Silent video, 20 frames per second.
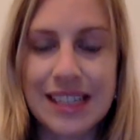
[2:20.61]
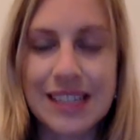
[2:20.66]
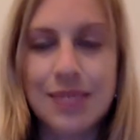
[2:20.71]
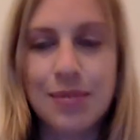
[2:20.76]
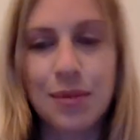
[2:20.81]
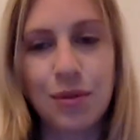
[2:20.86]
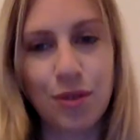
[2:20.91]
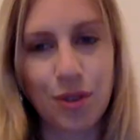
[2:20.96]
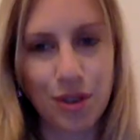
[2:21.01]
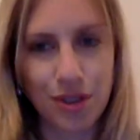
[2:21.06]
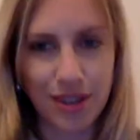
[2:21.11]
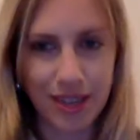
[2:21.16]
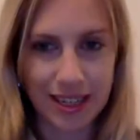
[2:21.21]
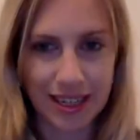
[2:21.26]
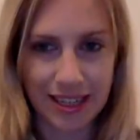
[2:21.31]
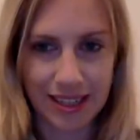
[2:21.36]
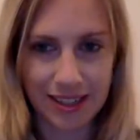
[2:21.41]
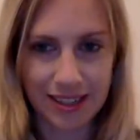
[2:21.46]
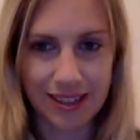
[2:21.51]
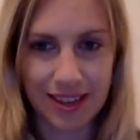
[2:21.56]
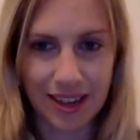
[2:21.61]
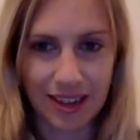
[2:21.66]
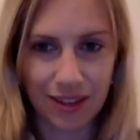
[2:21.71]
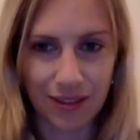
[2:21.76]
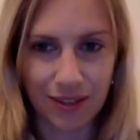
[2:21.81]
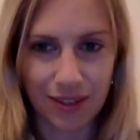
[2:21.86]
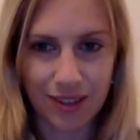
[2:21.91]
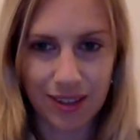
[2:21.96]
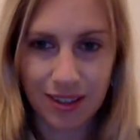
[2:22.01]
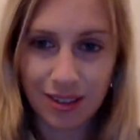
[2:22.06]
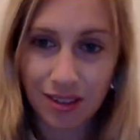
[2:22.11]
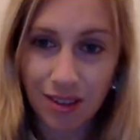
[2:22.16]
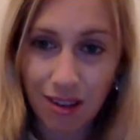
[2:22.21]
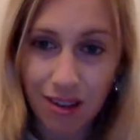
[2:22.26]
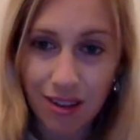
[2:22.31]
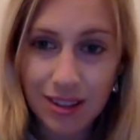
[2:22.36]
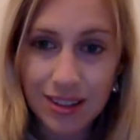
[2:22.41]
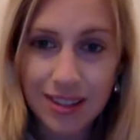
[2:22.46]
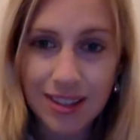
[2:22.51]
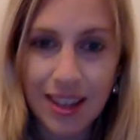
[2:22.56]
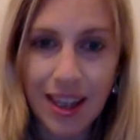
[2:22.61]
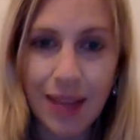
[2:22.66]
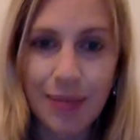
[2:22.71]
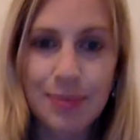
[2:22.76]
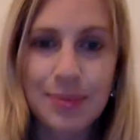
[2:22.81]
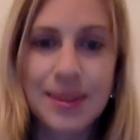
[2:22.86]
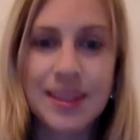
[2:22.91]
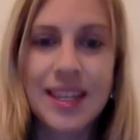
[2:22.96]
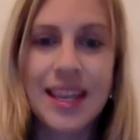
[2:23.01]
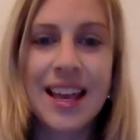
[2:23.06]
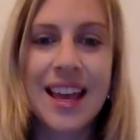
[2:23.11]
before you can understand the physics concepts,